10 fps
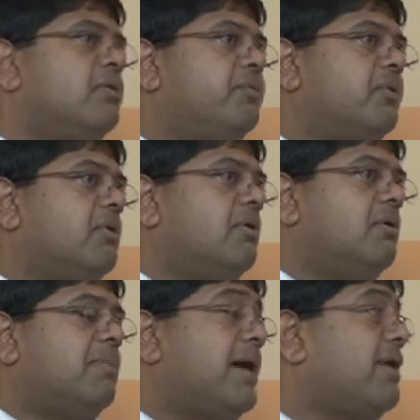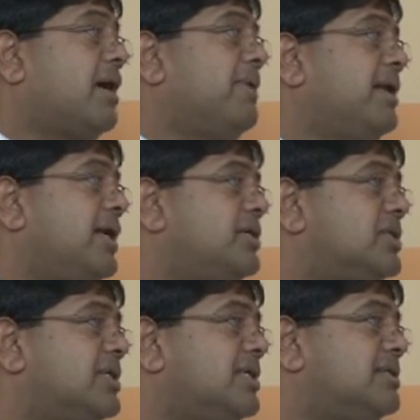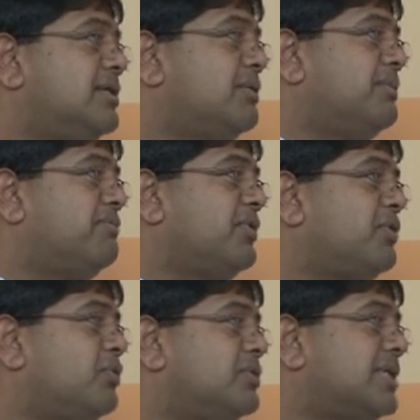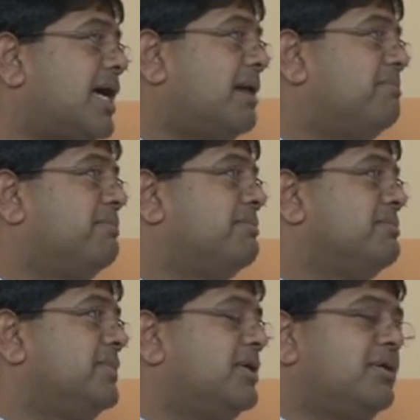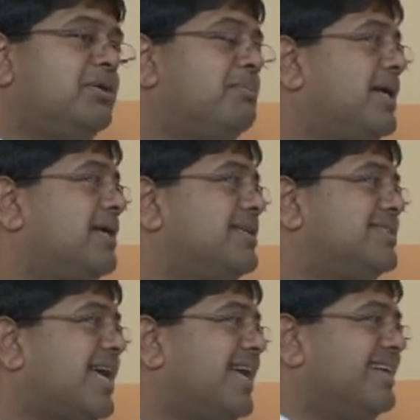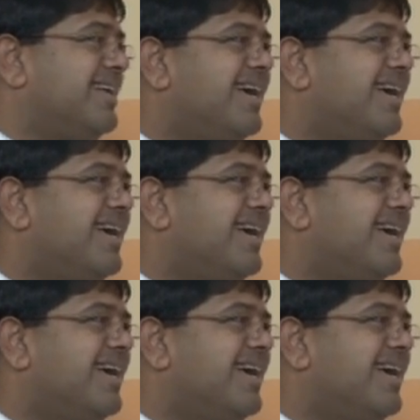So my recommendation is, before the rules are up, you better start